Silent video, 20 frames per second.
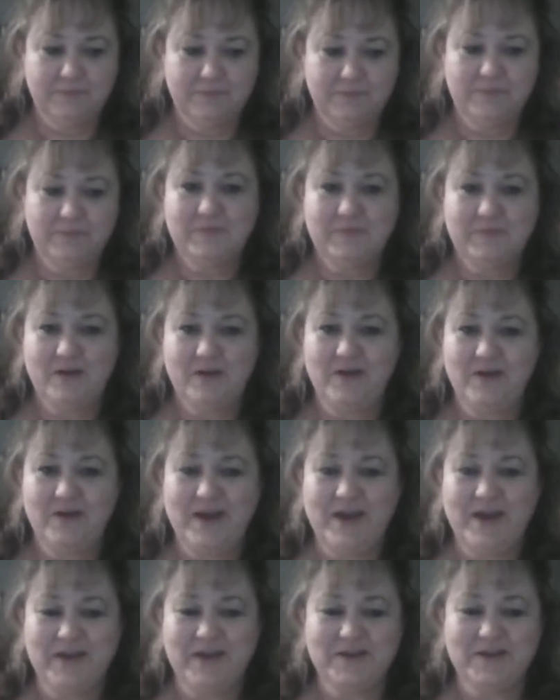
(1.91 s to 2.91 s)
All right,
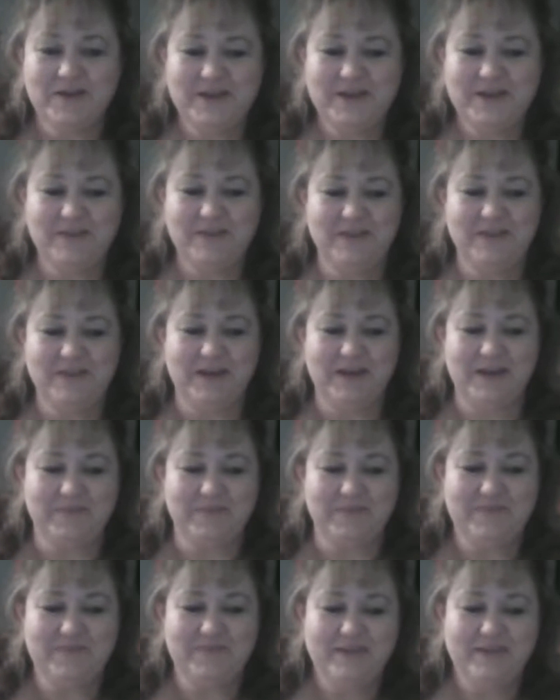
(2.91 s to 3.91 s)
good evening.
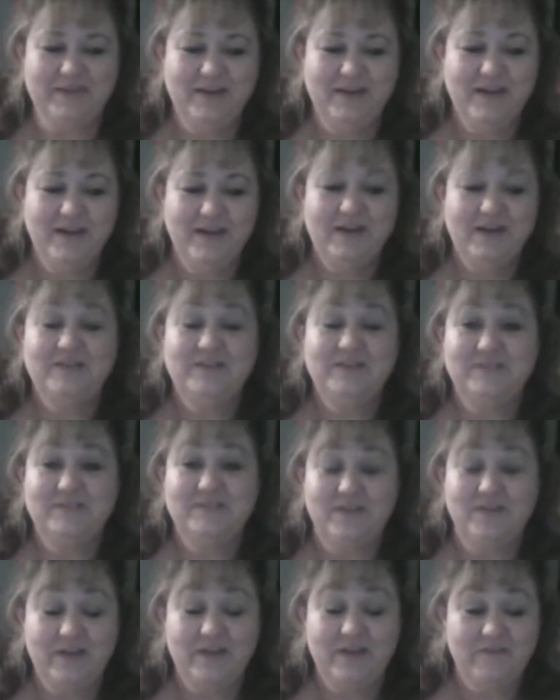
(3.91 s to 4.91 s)
So
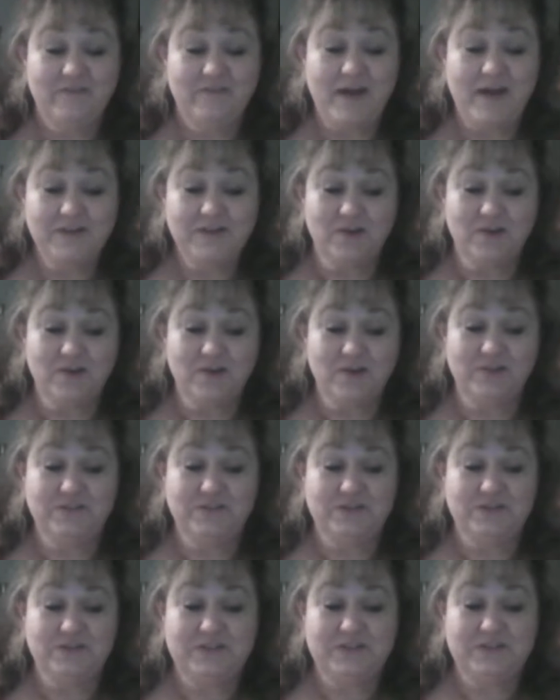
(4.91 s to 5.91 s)
if I told
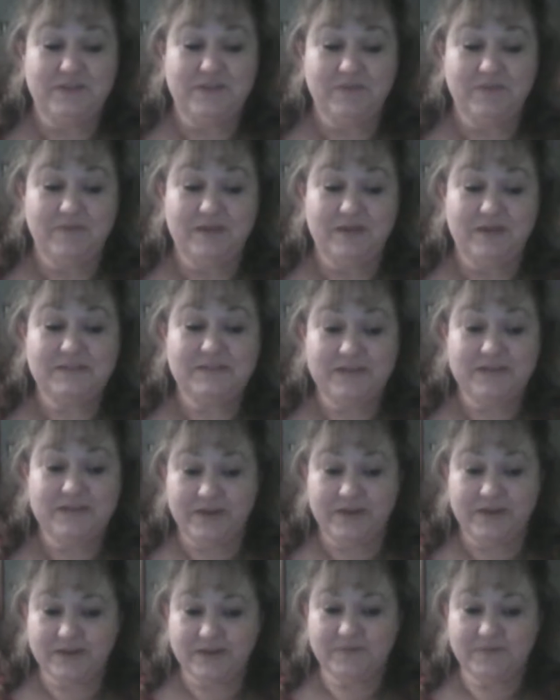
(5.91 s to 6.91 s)
you something
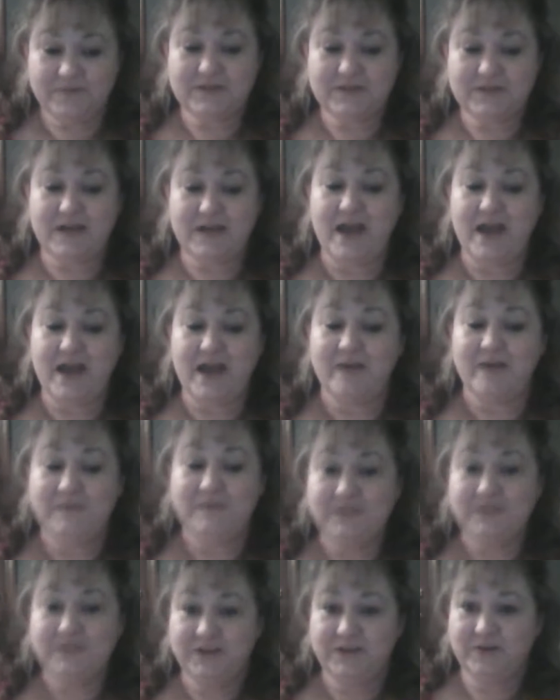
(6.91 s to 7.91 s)
serious was going to happen to
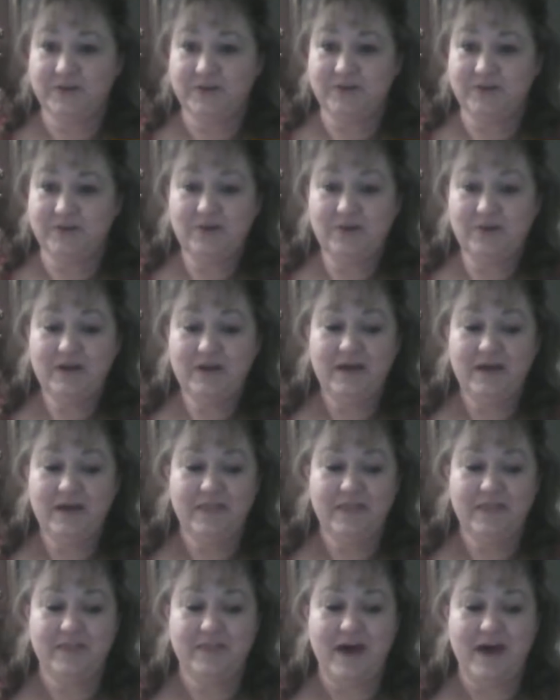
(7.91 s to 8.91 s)
you
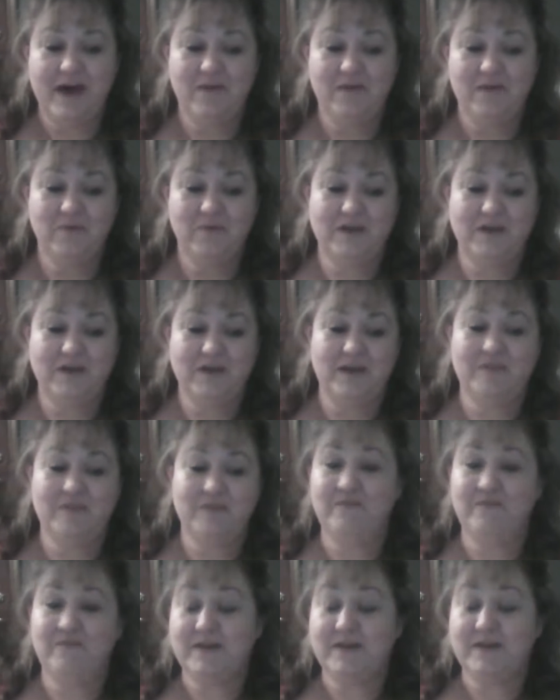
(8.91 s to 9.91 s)
that would
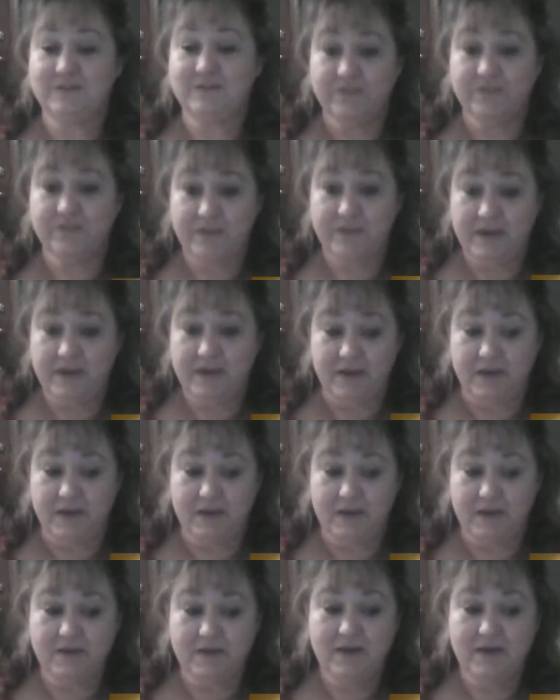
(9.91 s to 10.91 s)
affect your thinking,
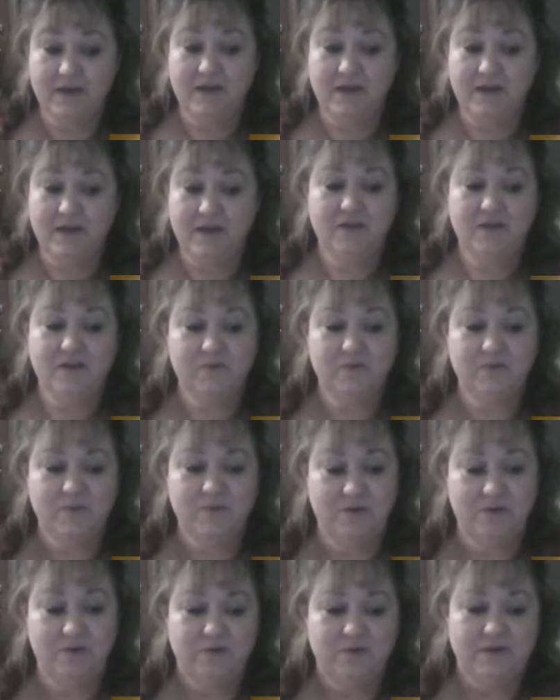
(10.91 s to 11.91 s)
your
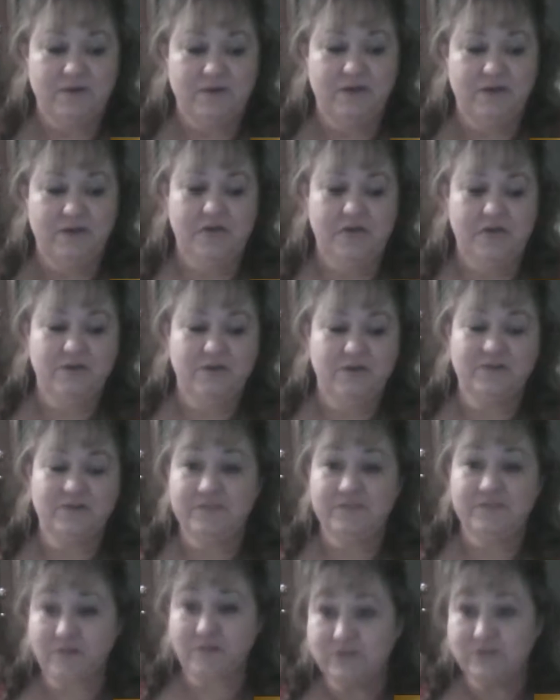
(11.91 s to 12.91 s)
mood, your
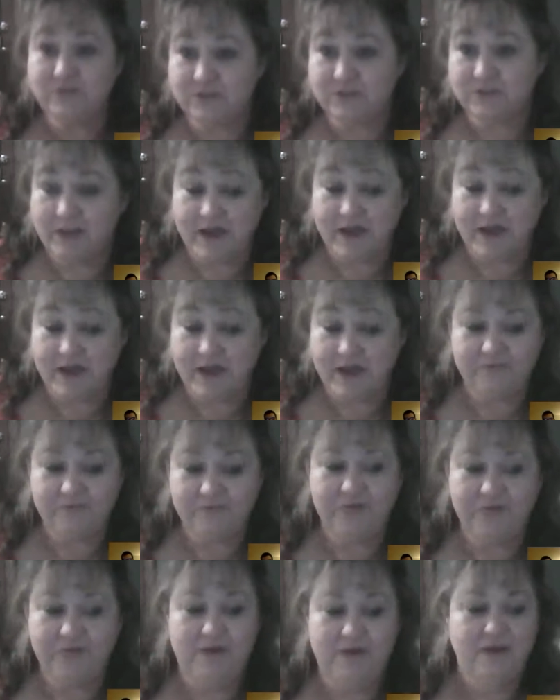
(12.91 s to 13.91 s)
social life,
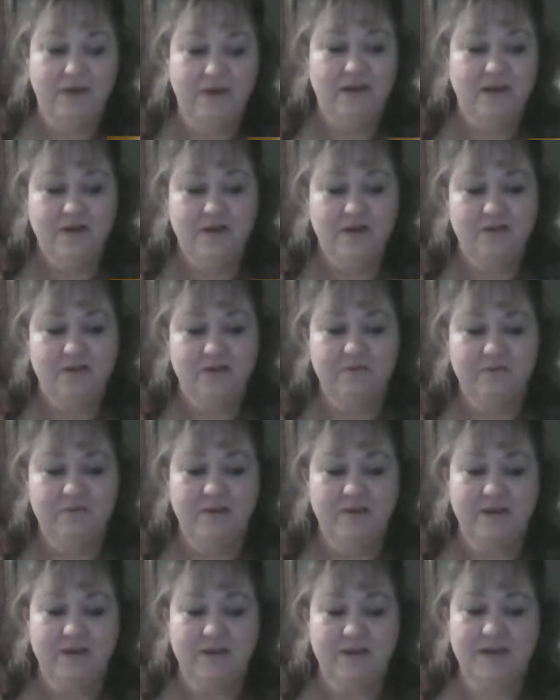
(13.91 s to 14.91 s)
your
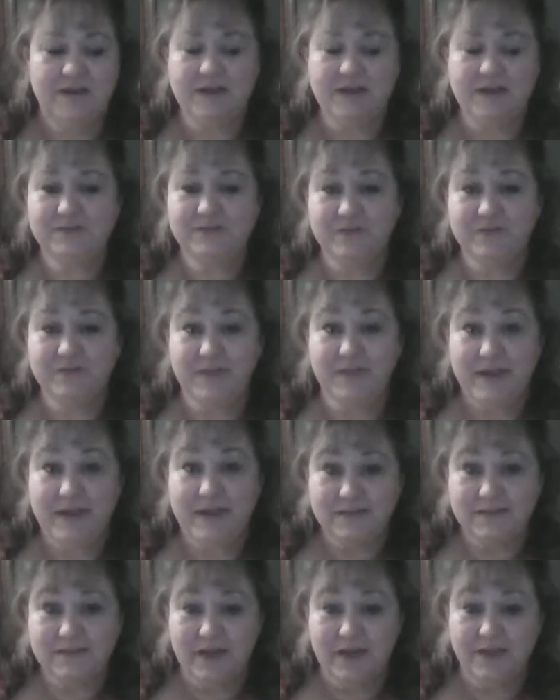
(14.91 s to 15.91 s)
ability to relate to
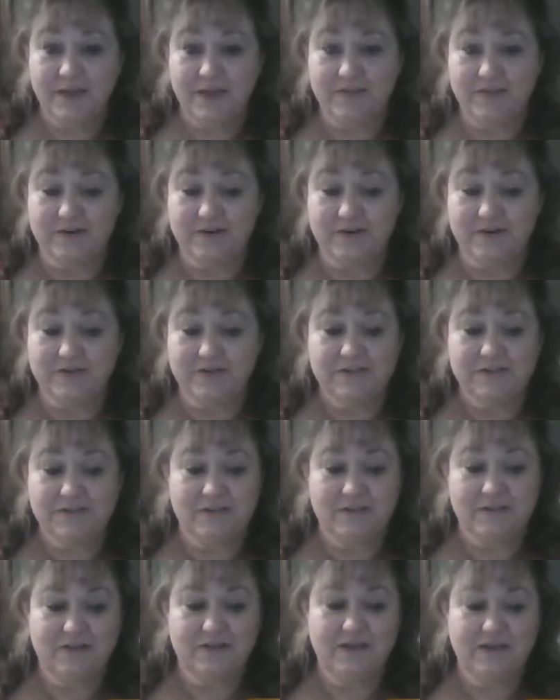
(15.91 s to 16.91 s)
others,
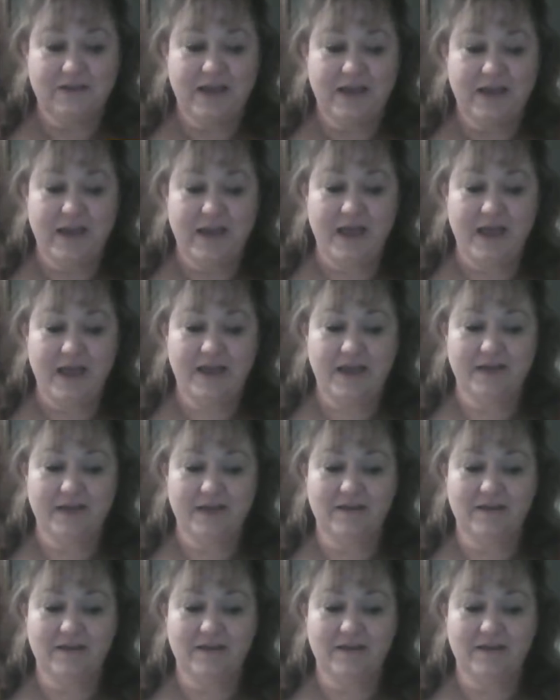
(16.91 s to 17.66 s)
and